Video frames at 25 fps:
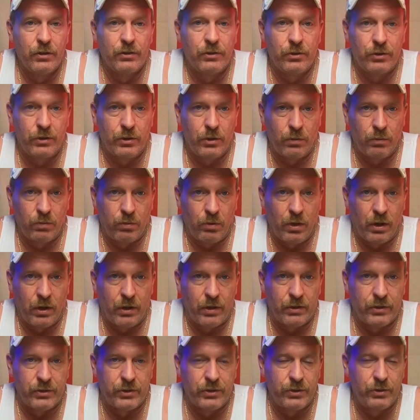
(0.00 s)
to your
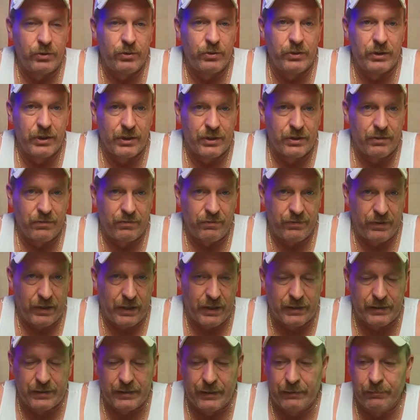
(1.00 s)
water to
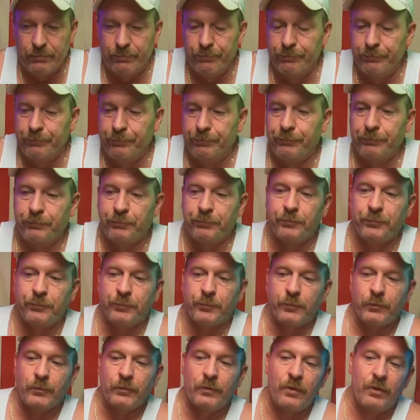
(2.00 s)
disinfect it.
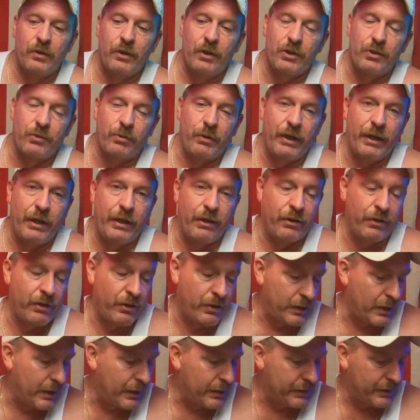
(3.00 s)
This way here,
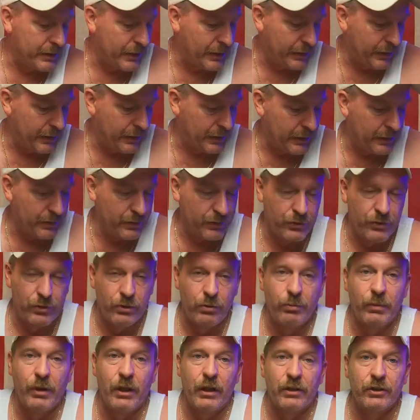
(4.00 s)
you're not taking in
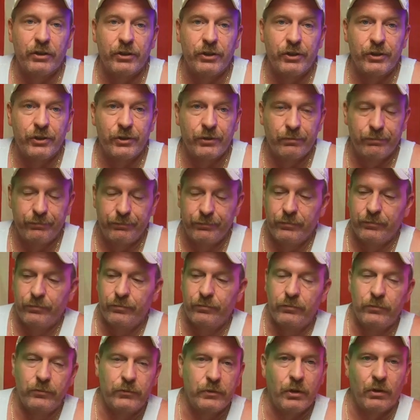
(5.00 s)
too much.
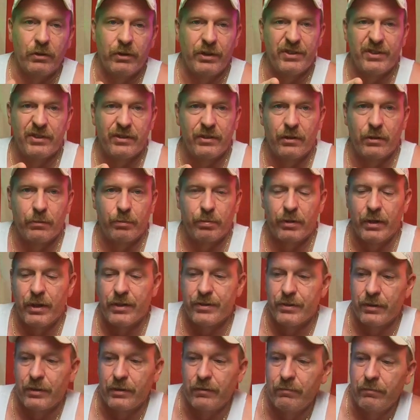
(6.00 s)
Don't listen to the
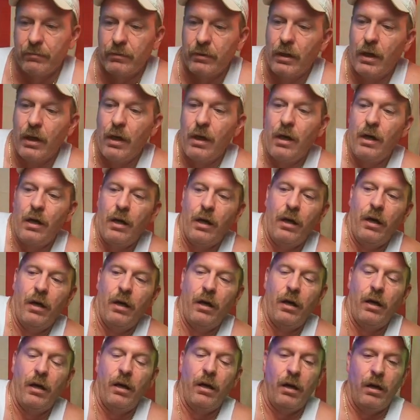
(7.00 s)
president.
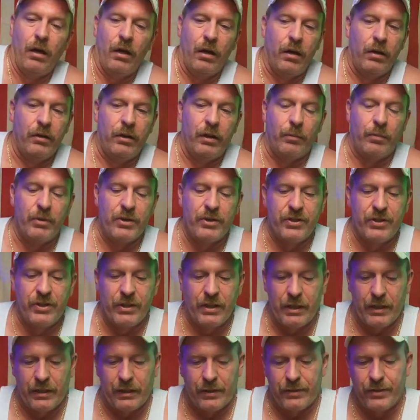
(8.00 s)
Number
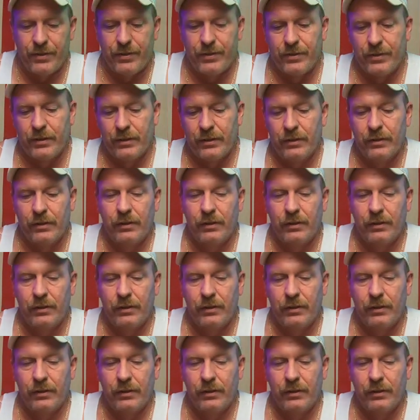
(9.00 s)
six,